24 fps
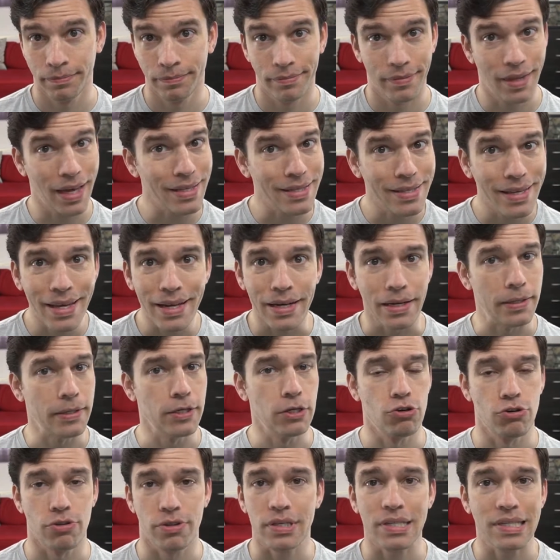That's it.
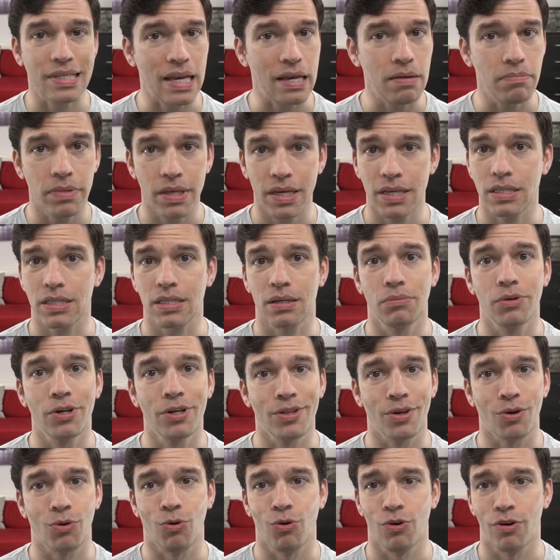You're the same thing as someone in
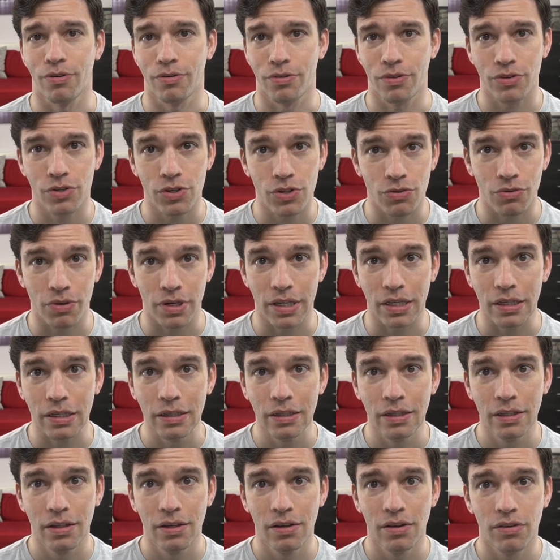the corner of the street
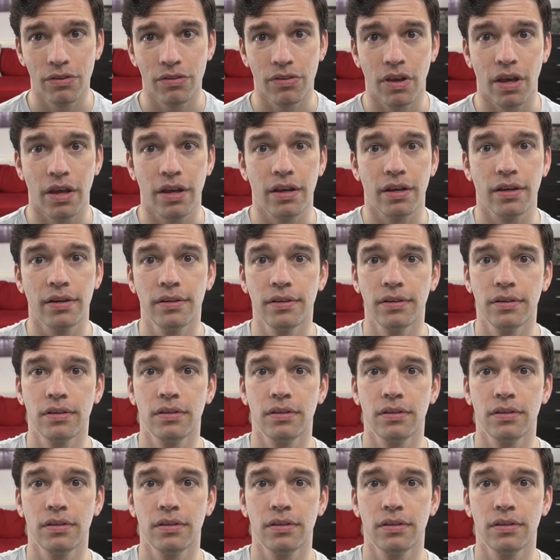saying,